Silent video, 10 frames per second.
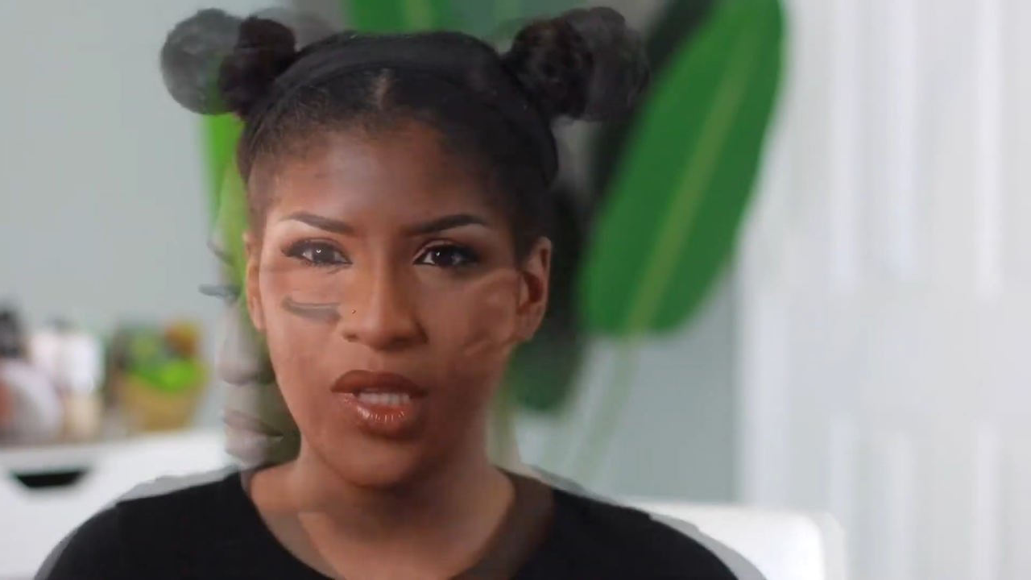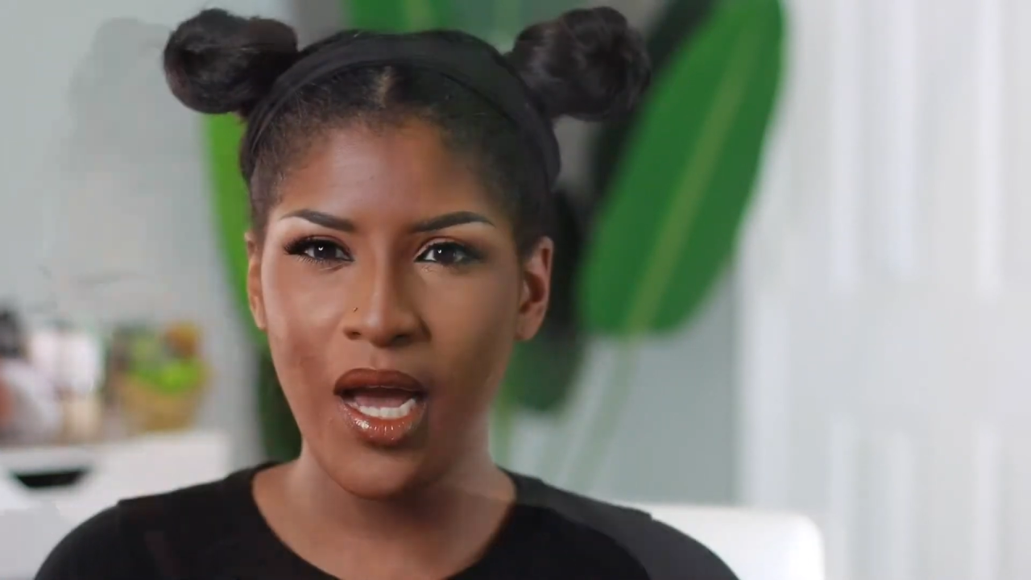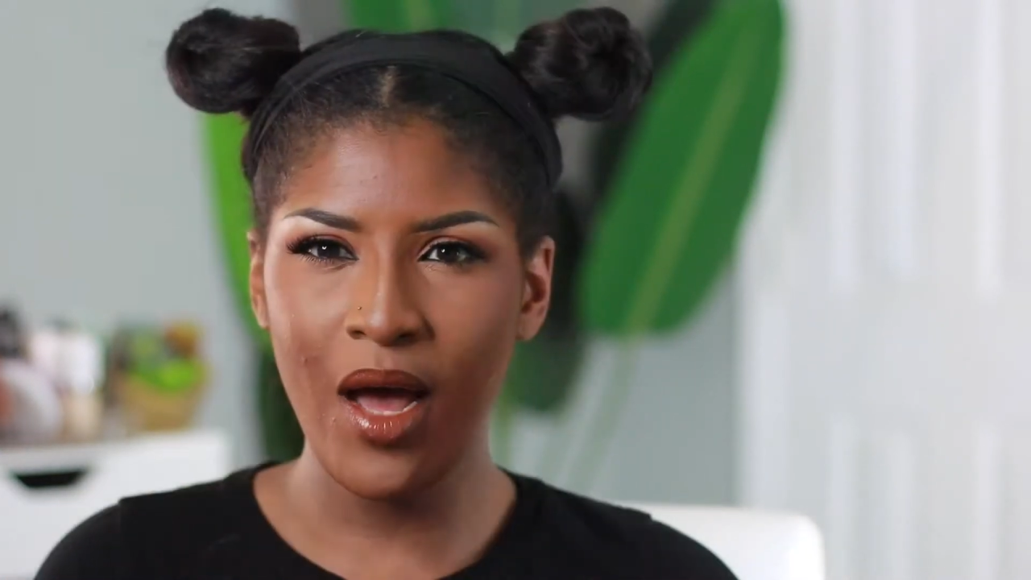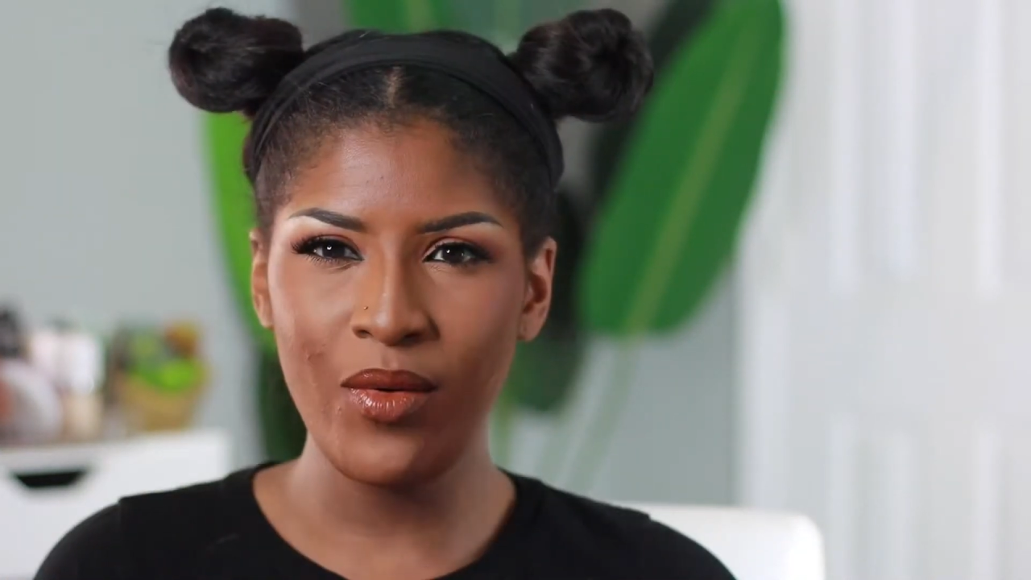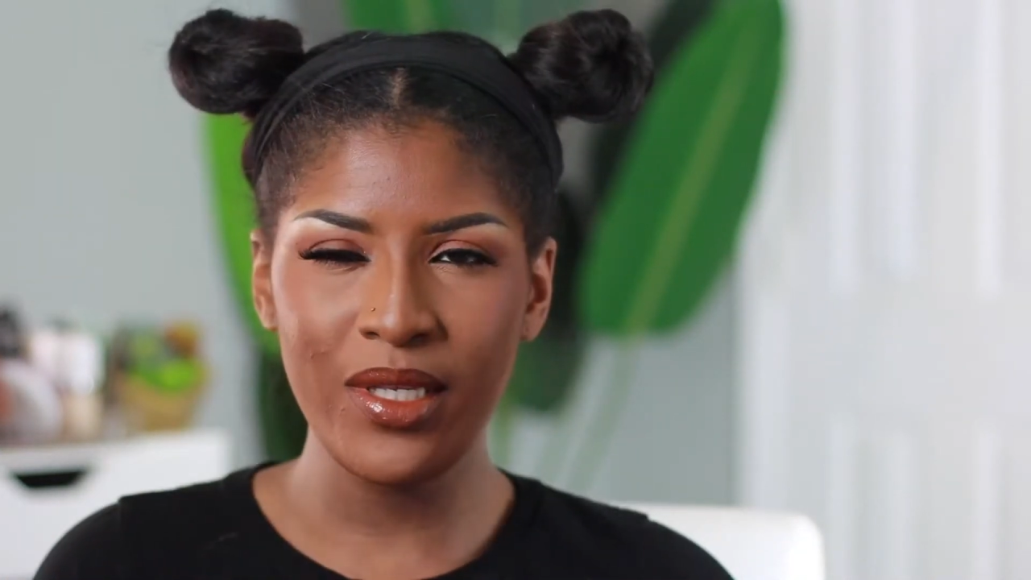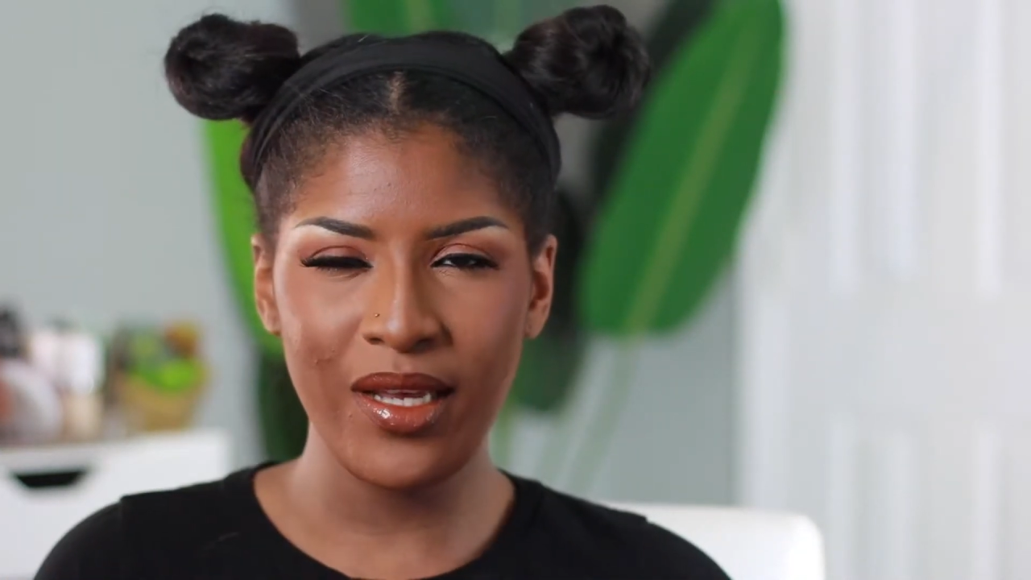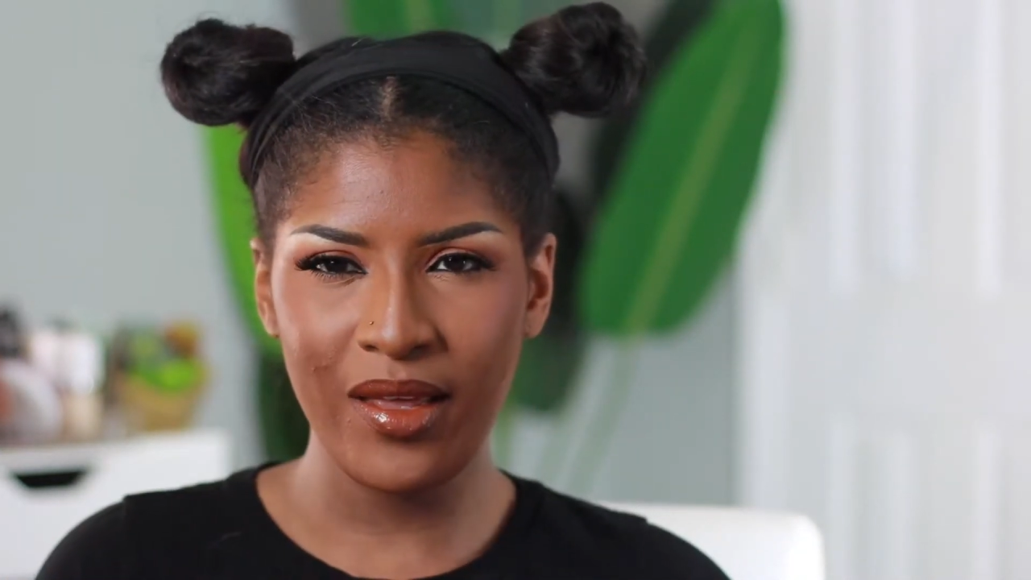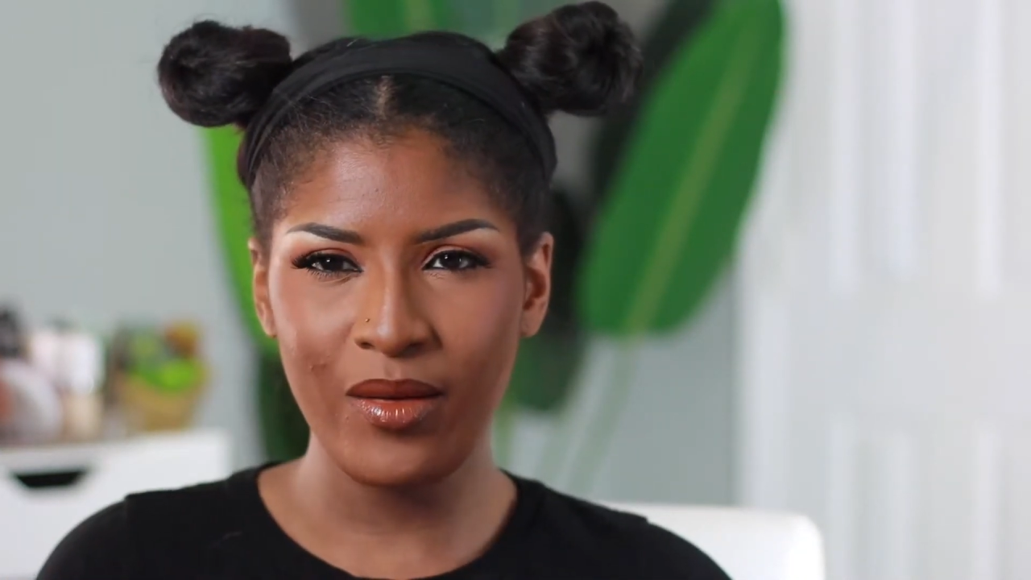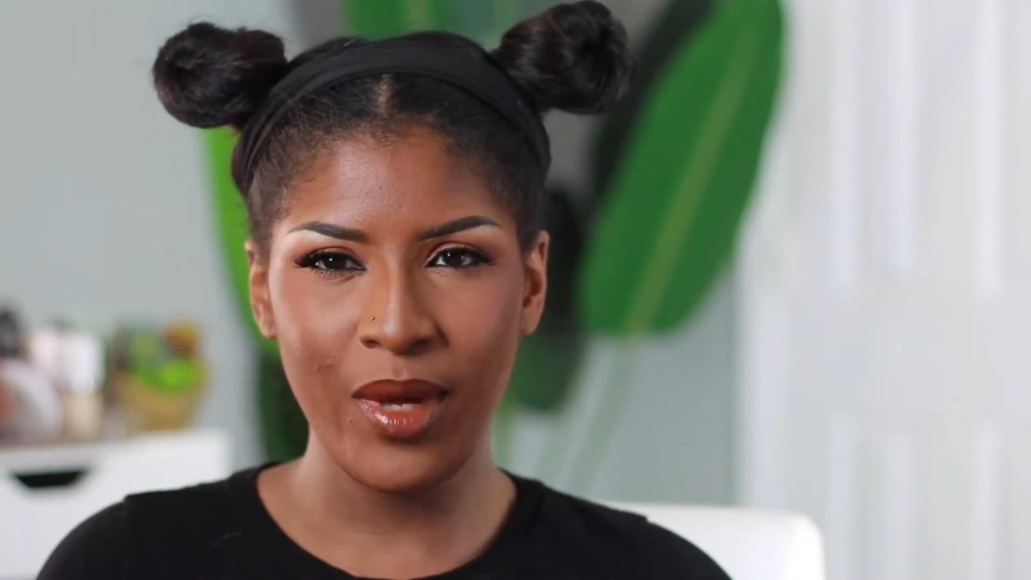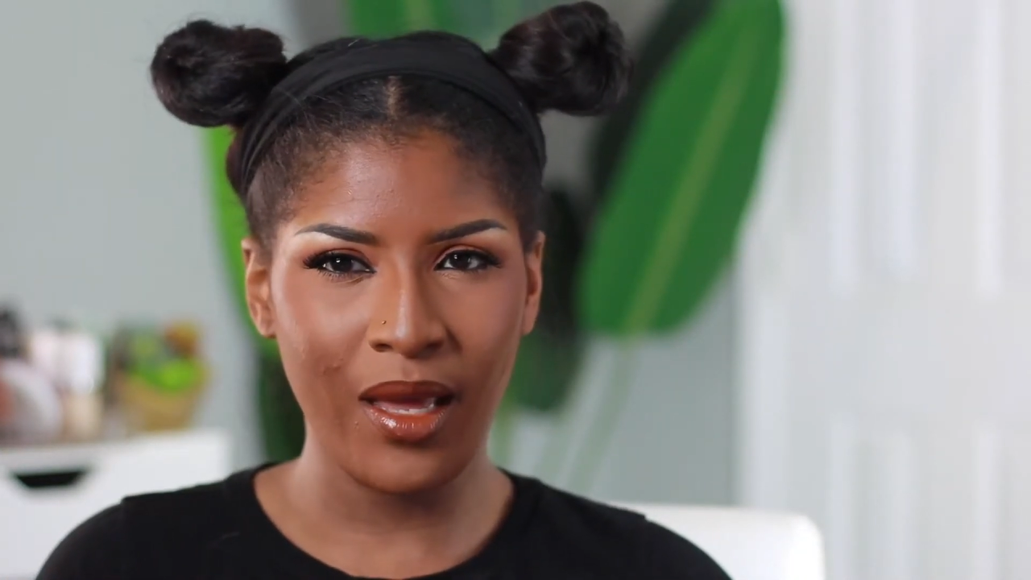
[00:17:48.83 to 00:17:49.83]
I would say
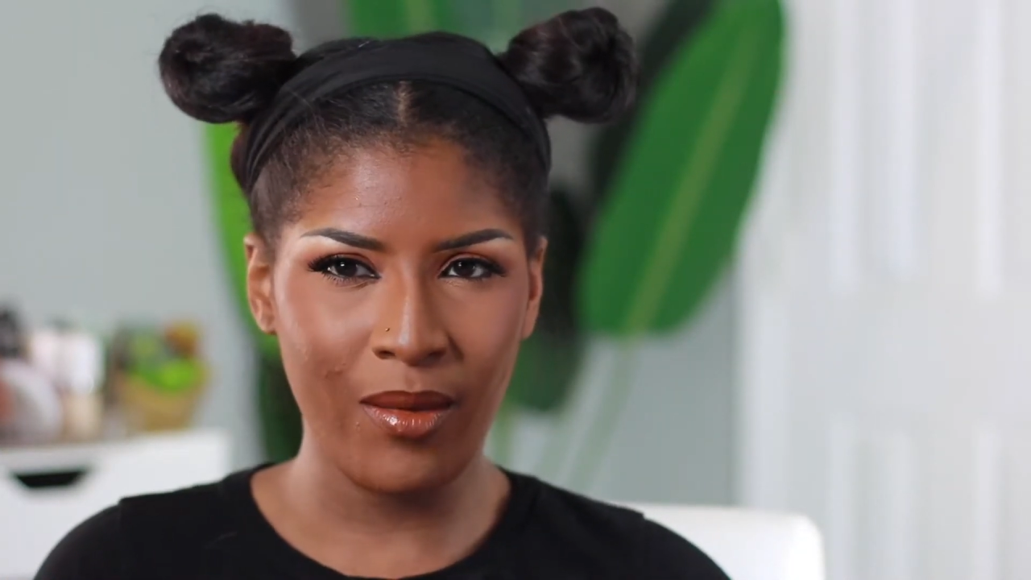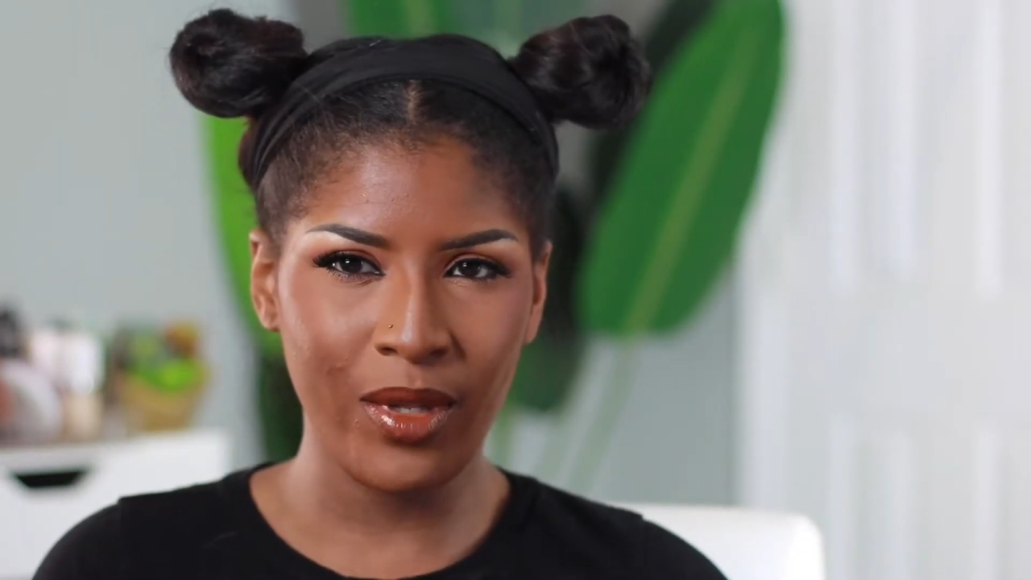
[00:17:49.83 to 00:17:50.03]
the makeup